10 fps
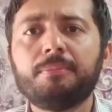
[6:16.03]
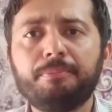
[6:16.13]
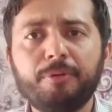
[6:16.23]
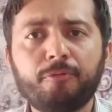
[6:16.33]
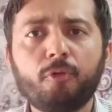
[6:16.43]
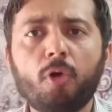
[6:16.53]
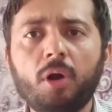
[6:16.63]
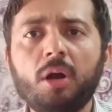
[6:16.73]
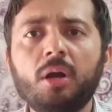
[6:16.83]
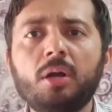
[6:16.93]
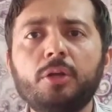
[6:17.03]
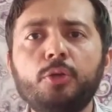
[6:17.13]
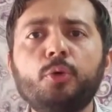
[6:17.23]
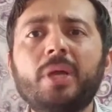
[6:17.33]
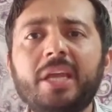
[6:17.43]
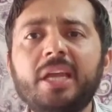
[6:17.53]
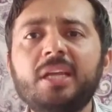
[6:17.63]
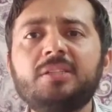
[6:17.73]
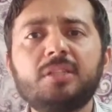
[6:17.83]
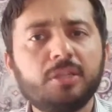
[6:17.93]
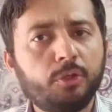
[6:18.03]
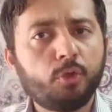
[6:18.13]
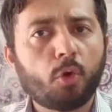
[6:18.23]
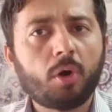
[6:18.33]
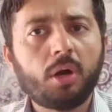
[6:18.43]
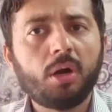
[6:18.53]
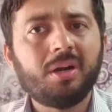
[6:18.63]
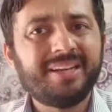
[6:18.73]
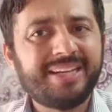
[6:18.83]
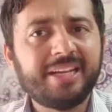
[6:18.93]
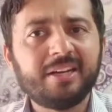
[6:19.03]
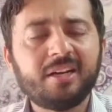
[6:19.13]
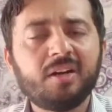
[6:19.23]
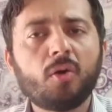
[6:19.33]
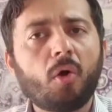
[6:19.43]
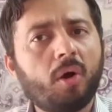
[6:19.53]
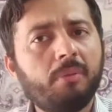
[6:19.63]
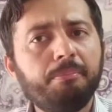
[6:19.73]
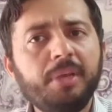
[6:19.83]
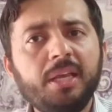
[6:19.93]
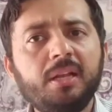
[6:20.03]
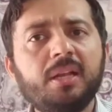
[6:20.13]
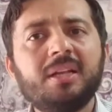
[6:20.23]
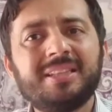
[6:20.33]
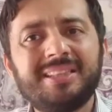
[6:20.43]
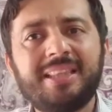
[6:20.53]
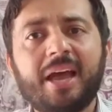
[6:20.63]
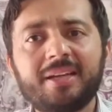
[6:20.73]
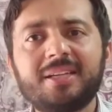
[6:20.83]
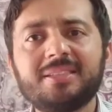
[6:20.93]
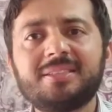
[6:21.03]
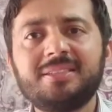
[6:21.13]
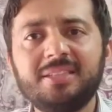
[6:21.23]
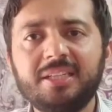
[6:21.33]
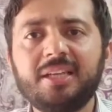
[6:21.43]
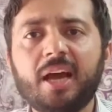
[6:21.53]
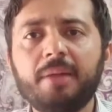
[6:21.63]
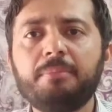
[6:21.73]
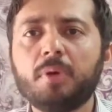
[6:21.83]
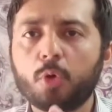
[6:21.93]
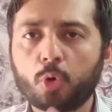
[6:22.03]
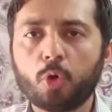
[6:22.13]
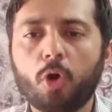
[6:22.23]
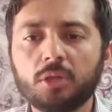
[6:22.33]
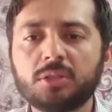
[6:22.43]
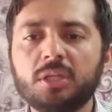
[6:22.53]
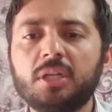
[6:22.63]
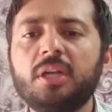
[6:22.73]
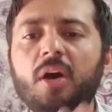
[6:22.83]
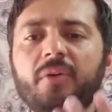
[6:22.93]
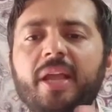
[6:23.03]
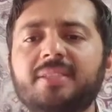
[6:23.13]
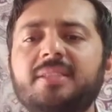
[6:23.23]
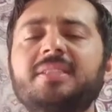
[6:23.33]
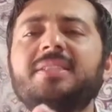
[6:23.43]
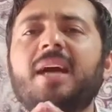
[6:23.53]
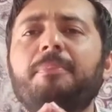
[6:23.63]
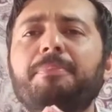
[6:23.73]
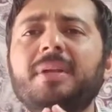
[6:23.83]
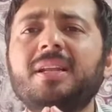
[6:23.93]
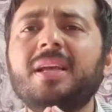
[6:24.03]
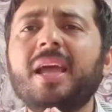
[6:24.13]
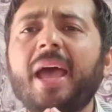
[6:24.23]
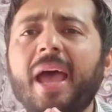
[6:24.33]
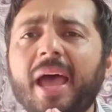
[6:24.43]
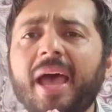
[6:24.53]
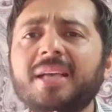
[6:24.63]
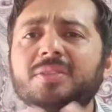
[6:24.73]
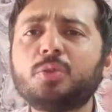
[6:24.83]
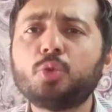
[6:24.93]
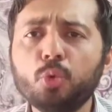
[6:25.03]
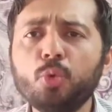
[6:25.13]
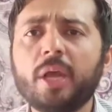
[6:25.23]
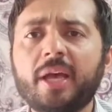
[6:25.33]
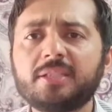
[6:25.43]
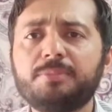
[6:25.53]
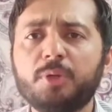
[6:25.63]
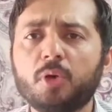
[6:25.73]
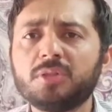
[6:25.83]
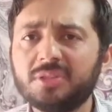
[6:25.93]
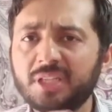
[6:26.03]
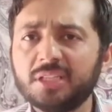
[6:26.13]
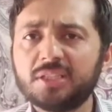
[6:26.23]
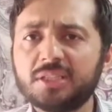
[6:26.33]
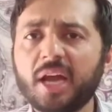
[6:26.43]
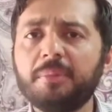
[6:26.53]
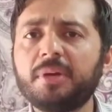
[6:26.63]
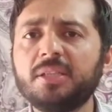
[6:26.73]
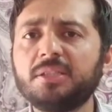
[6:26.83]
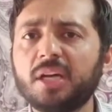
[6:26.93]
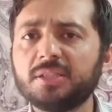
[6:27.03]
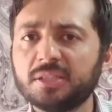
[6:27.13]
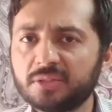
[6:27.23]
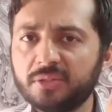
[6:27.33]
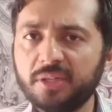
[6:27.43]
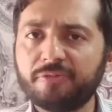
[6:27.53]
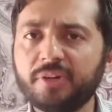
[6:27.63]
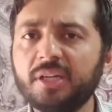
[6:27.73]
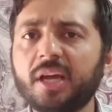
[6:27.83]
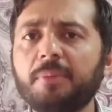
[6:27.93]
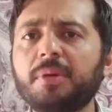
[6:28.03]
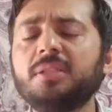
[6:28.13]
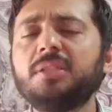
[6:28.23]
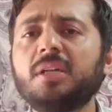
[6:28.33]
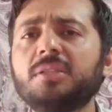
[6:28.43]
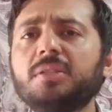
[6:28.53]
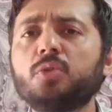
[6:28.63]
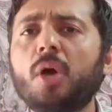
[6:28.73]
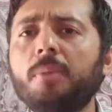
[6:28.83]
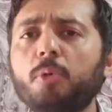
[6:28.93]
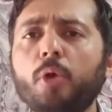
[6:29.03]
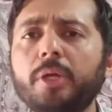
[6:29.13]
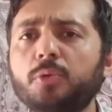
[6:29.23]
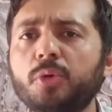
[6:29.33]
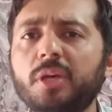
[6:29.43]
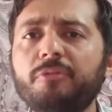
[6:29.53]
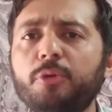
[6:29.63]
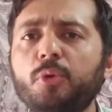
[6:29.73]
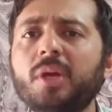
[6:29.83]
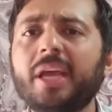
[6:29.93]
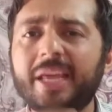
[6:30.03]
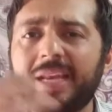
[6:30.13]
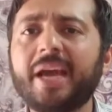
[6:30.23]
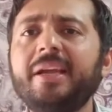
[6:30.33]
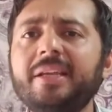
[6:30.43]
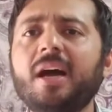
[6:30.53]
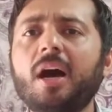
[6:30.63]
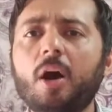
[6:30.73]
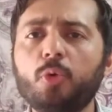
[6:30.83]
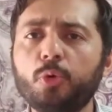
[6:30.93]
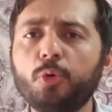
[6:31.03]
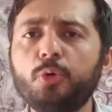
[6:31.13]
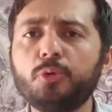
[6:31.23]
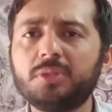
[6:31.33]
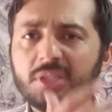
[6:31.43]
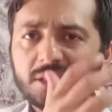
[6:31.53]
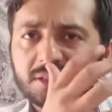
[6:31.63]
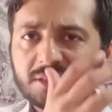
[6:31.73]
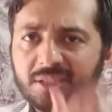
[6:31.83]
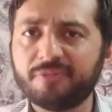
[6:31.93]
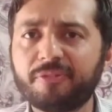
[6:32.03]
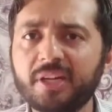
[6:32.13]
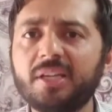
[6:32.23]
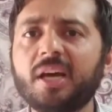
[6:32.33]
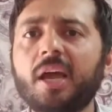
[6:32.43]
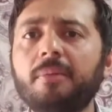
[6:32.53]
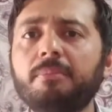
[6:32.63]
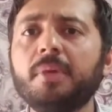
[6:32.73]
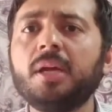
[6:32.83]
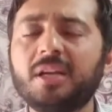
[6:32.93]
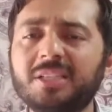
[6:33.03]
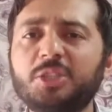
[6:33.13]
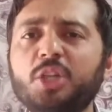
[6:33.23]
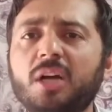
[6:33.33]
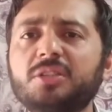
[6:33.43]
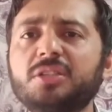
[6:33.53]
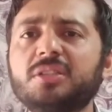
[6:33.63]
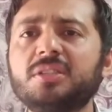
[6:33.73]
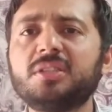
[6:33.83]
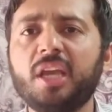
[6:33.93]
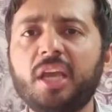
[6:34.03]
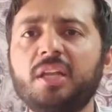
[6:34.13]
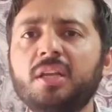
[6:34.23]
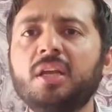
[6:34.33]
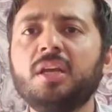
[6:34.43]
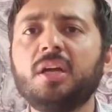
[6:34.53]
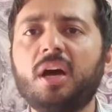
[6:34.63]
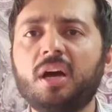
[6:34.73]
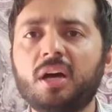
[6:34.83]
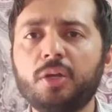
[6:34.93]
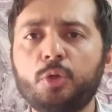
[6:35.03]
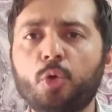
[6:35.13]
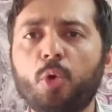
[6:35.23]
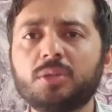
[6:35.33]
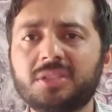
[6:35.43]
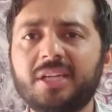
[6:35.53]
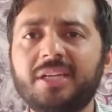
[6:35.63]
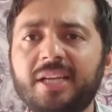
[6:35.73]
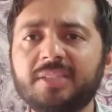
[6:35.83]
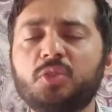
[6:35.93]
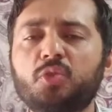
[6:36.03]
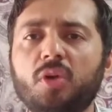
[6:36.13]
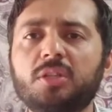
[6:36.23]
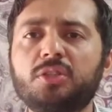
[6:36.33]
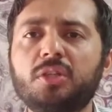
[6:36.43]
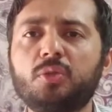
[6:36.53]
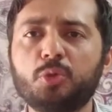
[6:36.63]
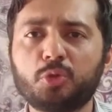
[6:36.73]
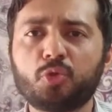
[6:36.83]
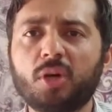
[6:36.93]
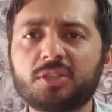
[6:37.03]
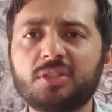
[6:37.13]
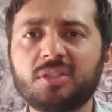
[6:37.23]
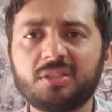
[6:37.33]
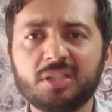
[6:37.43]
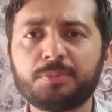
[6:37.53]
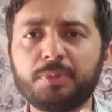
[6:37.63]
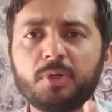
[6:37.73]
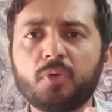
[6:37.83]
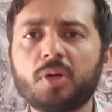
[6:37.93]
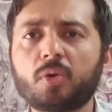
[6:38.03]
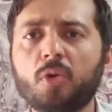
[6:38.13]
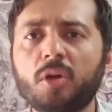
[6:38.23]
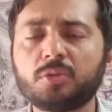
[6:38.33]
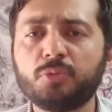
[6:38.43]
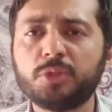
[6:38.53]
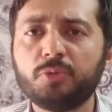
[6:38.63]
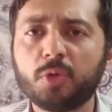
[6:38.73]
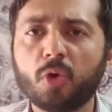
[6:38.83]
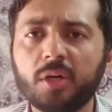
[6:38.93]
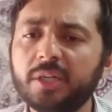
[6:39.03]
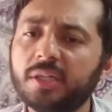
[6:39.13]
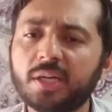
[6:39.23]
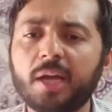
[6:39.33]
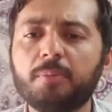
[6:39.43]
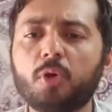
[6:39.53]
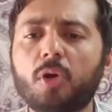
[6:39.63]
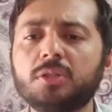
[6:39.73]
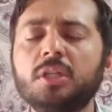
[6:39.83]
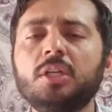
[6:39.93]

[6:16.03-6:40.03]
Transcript: before you eat your dinner or meal, that is the time clause. Now next example, as soon as, because these time conjunctions are different time conjunctions, so I'm going to give you an idea how to use these different time conjunctions in your sentence structure to structure this particular clause, which we call it time clause.